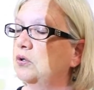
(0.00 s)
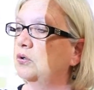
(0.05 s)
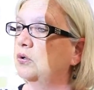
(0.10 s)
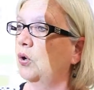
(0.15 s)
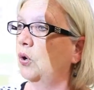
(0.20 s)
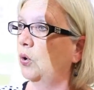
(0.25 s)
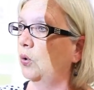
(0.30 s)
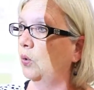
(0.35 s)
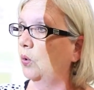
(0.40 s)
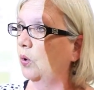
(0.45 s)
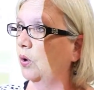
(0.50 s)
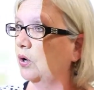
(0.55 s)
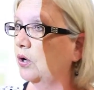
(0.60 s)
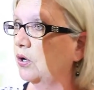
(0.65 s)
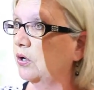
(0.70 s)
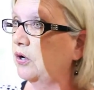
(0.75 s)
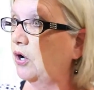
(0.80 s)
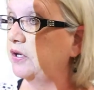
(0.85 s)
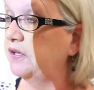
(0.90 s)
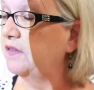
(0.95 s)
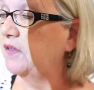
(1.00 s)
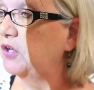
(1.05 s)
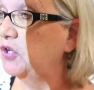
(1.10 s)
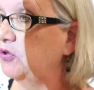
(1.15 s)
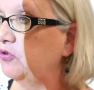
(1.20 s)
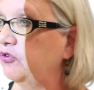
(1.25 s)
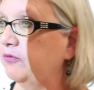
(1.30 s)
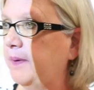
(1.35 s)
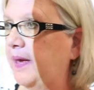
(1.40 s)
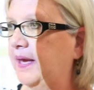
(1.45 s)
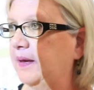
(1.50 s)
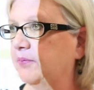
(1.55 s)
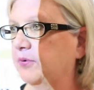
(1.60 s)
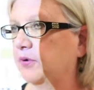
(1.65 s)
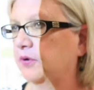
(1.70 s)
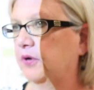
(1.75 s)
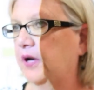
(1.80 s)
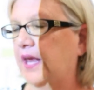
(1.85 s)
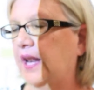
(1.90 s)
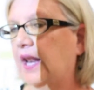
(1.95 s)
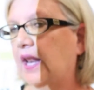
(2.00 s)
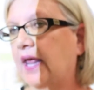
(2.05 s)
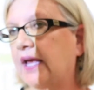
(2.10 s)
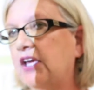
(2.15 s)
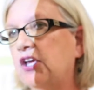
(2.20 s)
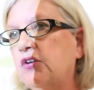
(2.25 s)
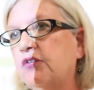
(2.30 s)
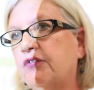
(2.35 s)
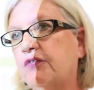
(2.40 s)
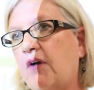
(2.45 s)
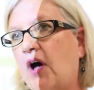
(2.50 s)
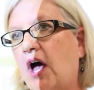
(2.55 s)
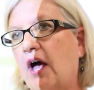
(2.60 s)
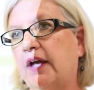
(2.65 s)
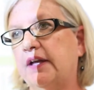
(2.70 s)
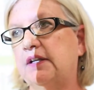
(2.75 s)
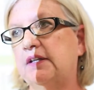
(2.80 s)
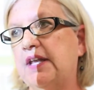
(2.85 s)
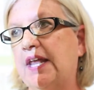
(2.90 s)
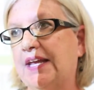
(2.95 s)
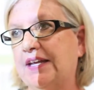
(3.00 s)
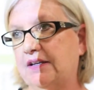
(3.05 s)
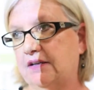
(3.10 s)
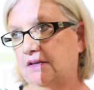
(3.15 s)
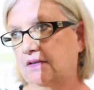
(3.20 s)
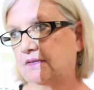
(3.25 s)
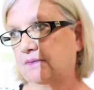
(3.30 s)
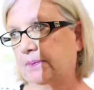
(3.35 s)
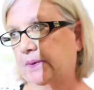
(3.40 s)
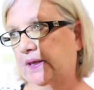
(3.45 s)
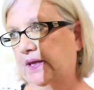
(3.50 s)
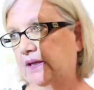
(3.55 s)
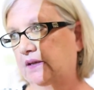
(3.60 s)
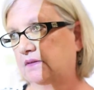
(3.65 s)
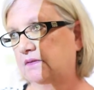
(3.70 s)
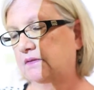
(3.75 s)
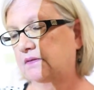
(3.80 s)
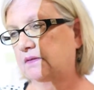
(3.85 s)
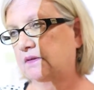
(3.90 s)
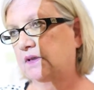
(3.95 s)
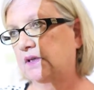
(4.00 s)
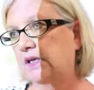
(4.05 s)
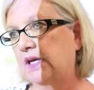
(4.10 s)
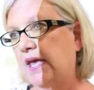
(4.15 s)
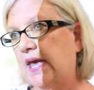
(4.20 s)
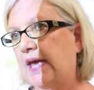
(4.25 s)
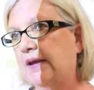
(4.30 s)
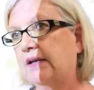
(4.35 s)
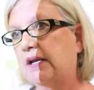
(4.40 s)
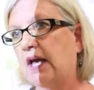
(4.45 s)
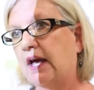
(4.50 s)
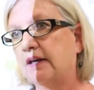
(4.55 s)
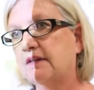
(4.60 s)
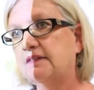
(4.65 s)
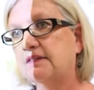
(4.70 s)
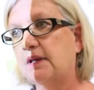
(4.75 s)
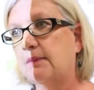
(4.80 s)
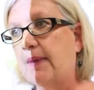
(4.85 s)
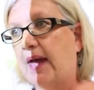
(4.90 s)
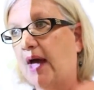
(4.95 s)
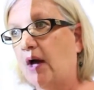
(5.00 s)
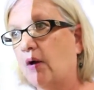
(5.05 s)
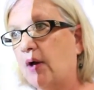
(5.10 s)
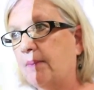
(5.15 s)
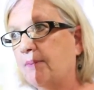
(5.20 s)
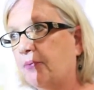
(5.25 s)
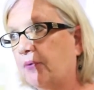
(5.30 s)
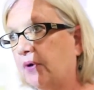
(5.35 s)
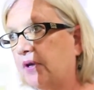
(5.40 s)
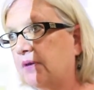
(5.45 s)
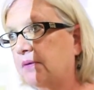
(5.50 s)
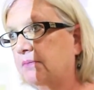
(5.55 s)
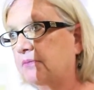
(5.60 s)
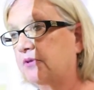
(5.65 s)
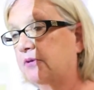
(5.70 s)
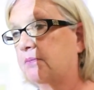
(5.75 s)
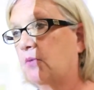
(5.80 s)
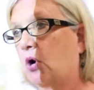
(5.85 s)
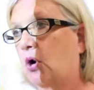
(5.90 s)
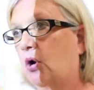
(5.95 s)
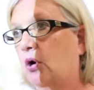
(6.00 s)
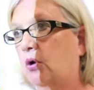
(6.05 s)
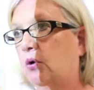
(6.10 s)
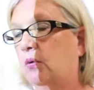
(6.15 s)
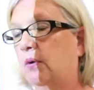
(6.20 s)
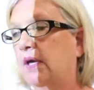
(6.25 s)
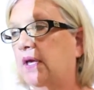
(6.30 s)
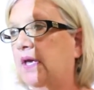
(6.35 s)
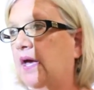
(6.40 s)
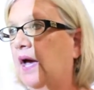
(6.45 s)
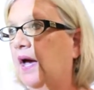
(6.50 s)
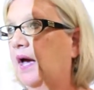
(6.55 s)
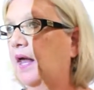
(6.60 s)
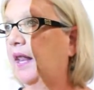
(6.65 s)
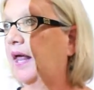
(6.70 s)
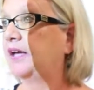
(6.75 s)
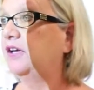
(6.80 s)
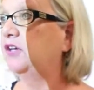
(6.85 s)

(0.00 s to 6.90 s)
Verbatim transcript: or in the newspaper and I'd like you to find data displays and cut some out and bring them tomorrow. I'd like